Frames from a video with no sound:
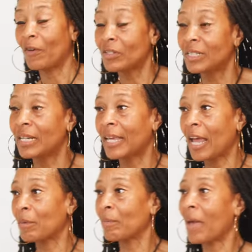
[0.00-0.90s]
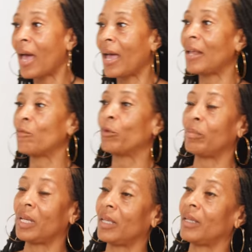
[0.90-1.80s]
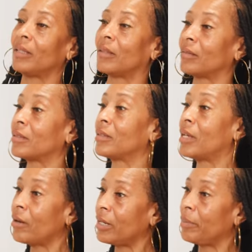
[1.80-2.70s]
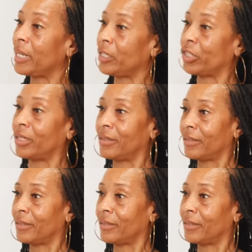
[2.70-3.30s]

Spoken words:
First thing that came to mind would be those dirty beaches.